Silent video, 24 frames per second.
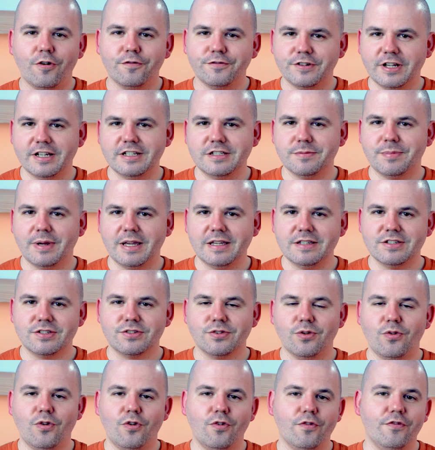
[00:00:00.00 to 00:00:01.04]
of
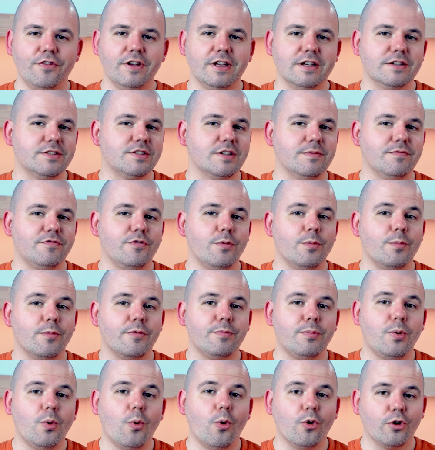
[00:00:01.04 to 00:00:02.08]
database or via some form
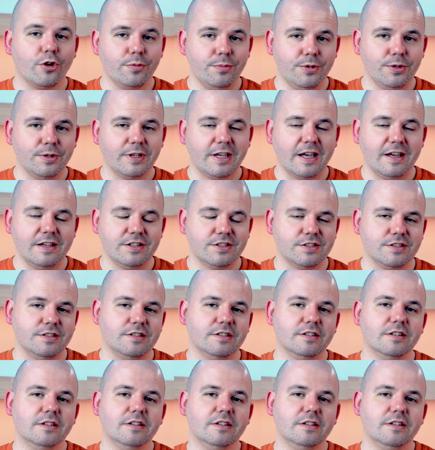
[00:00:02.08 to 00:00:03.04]
of port communication.